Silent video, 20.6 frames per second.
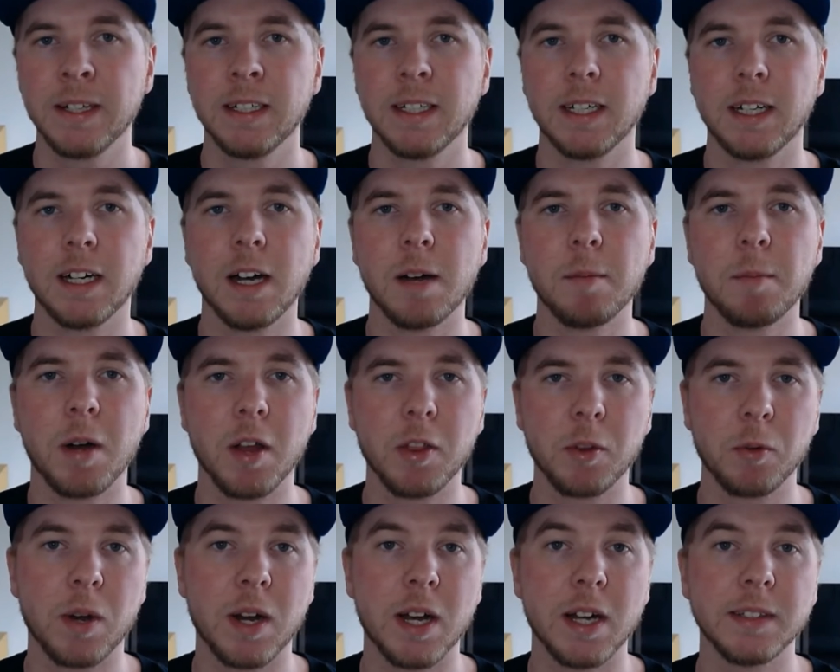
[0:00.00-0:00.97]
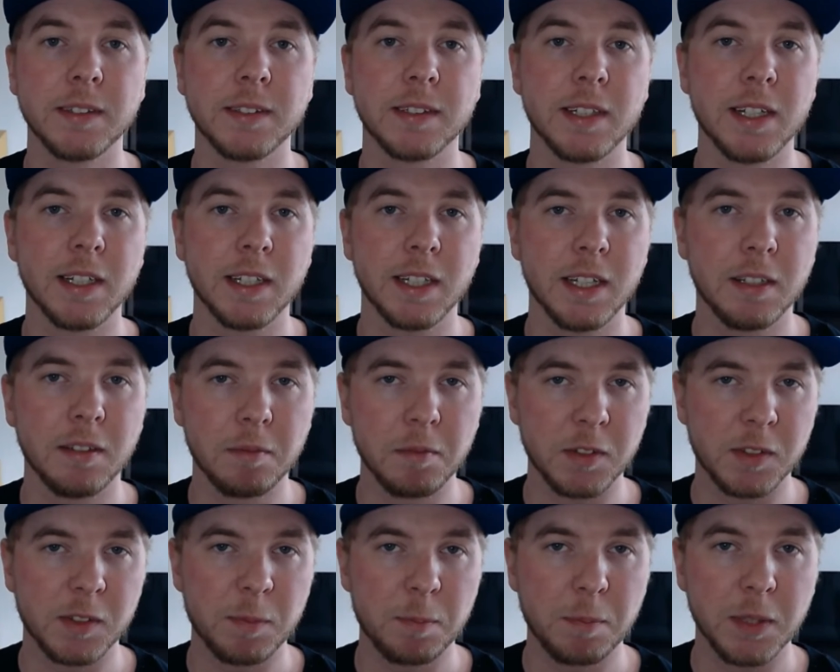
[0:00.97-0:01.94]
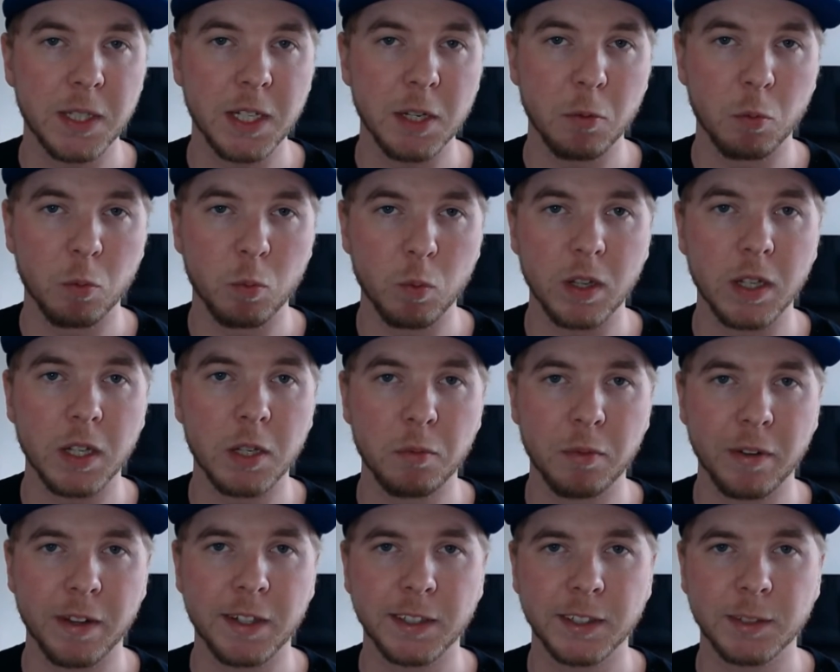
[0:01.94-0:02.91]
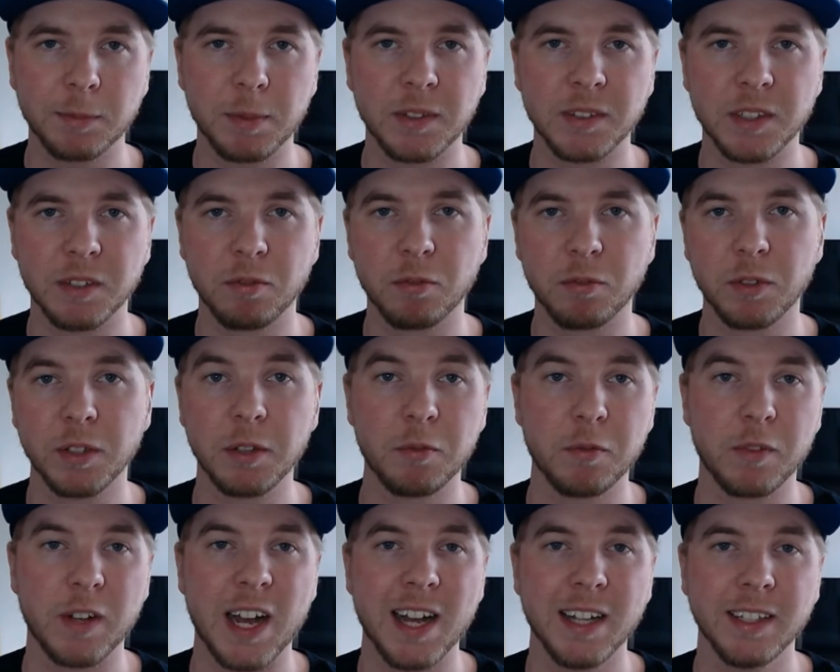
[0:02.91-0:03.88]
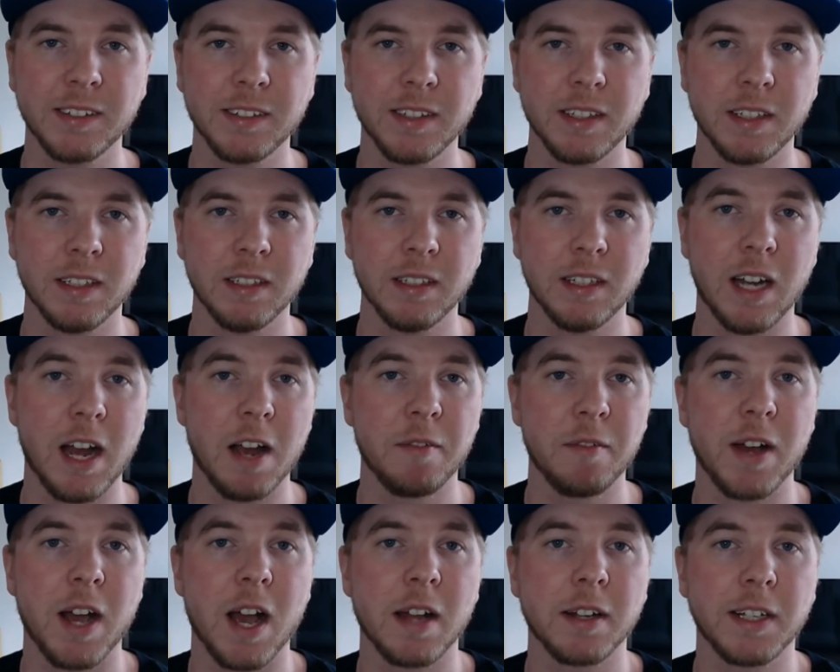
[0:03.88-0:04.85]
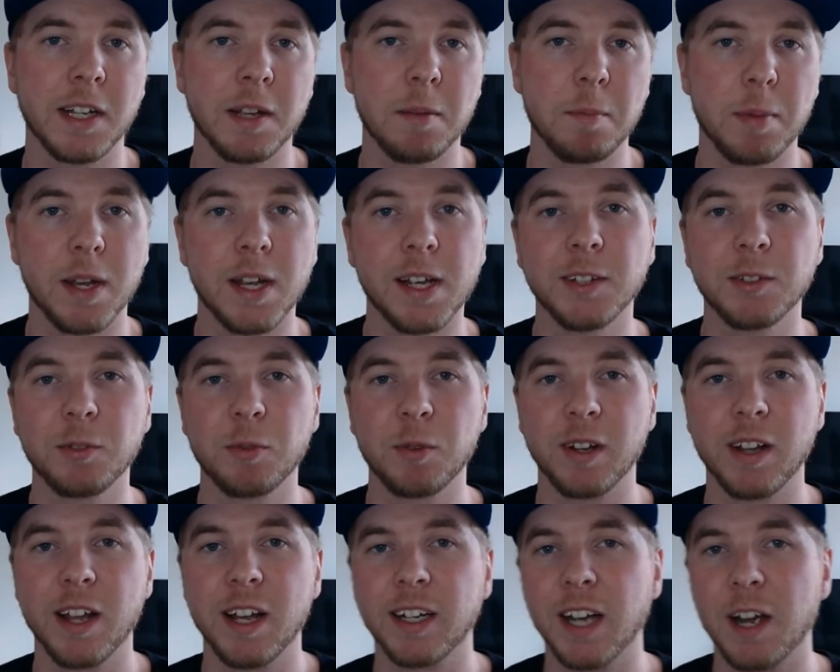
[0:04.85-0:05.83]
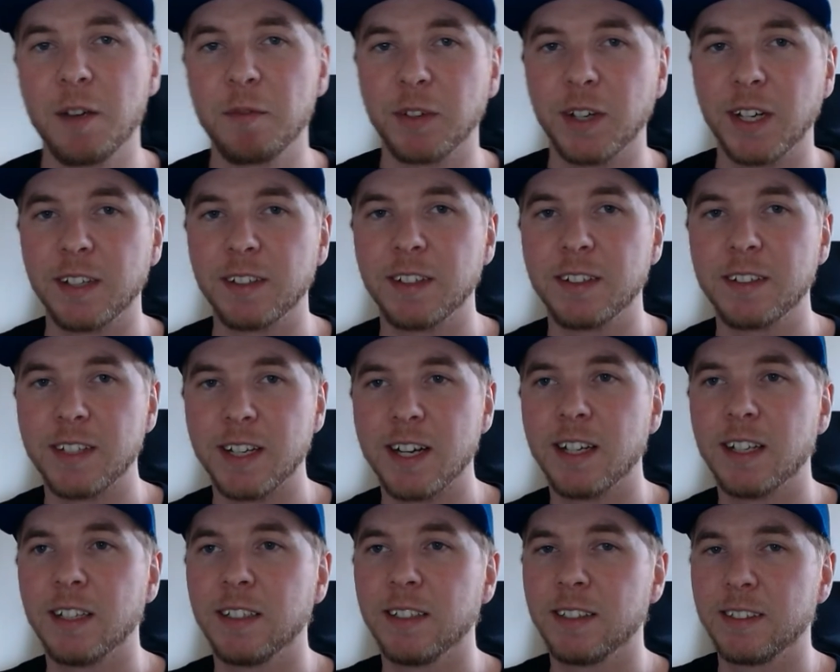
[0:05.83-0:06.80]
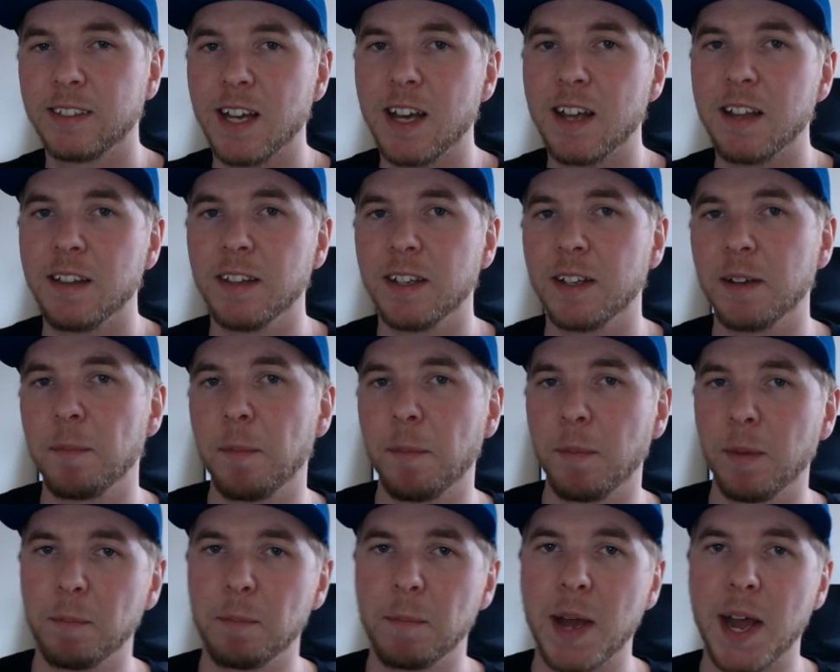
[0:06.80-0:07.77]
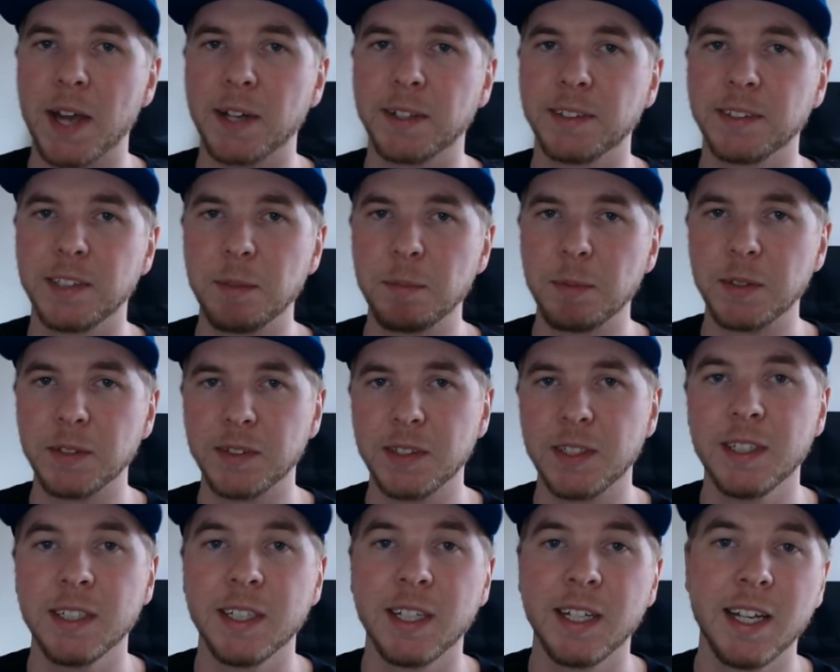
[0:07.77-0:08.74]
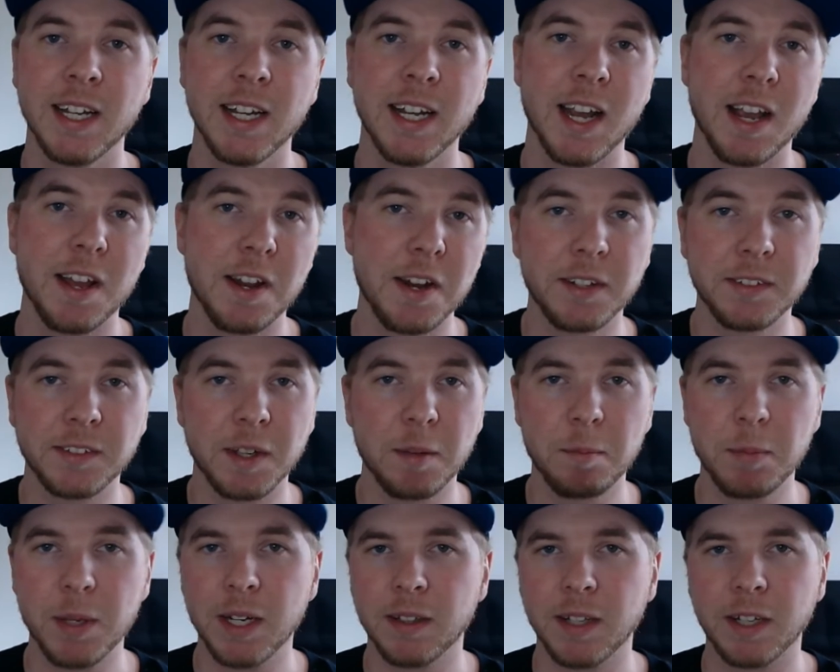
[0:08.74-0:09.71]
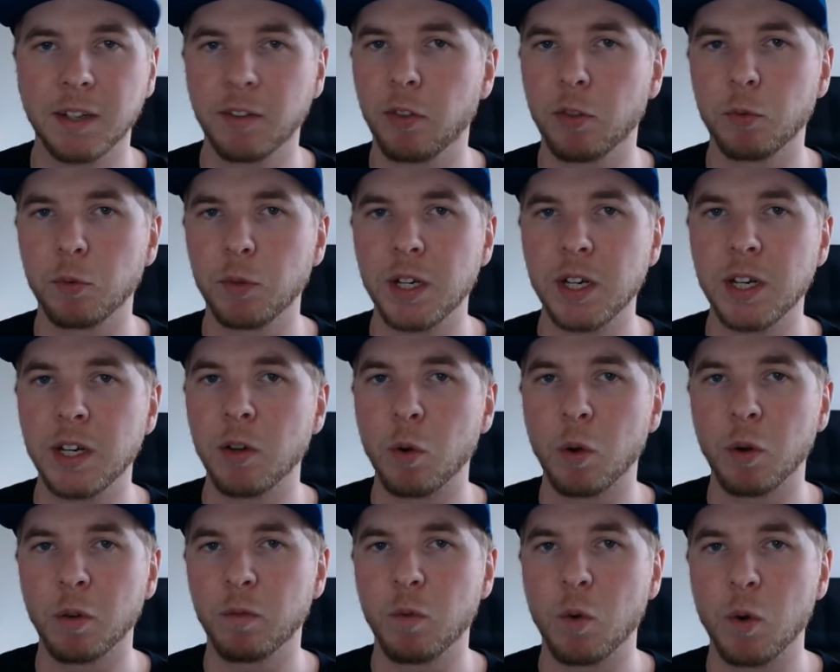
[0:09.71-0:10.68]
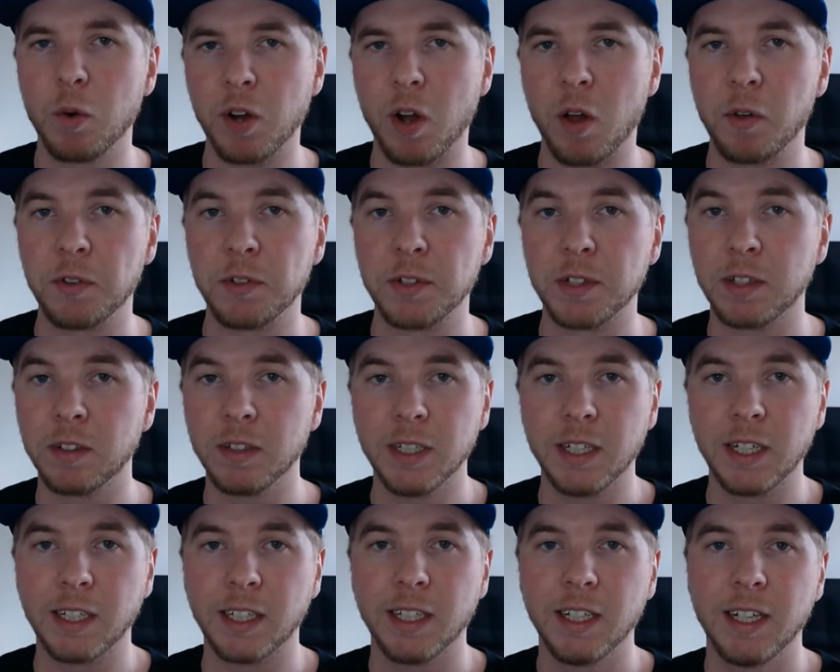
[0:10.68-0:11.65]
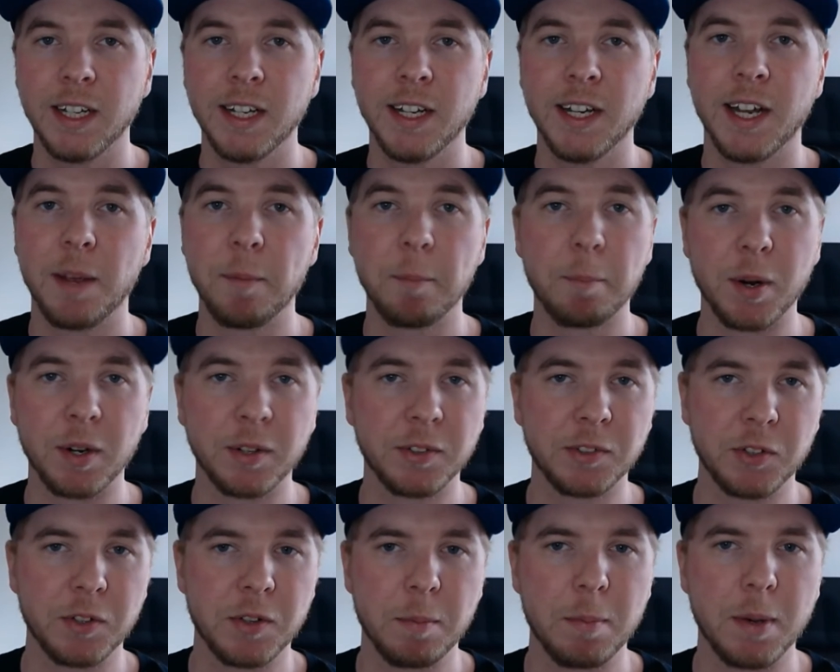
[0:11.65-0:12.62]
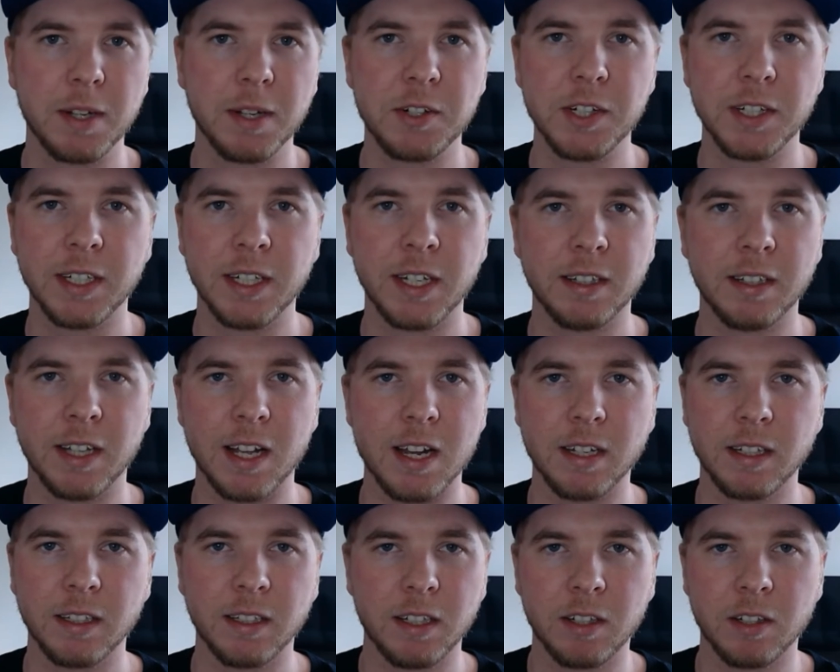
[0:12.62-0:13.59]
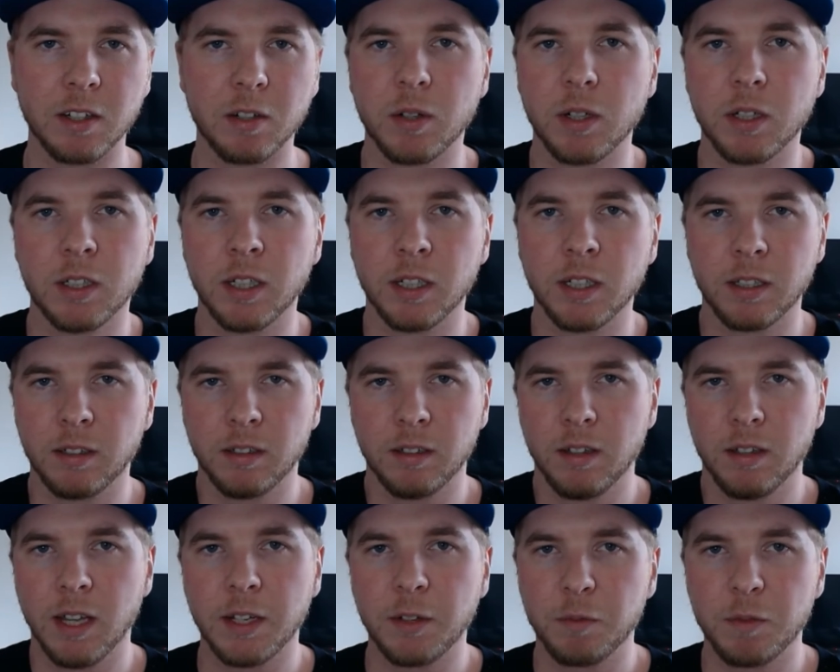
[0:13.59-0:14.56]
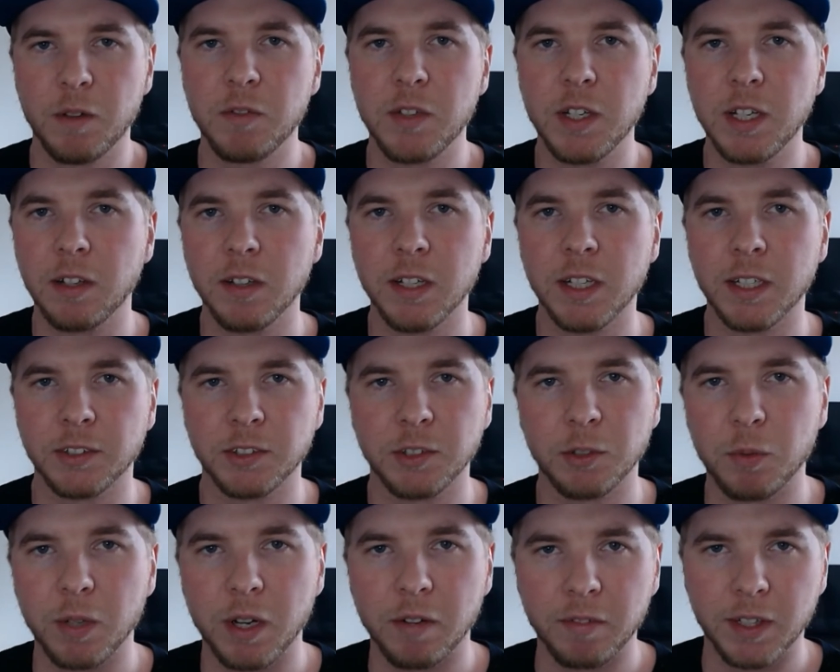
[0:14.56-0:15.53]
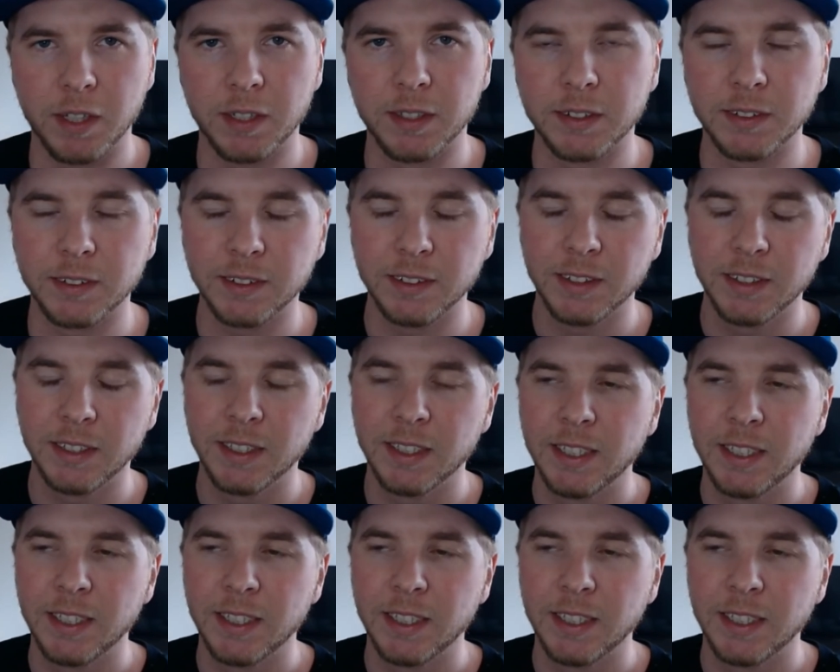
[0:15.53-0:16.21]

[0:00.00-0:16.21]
Otherwise, it can get really, really expensive really fast. And I've had campaigns where like I forget to set the max CPC, and it ends up being like $3 or $4 a click and burns through the budget in like, you know, like 50 clicks or whatever that is.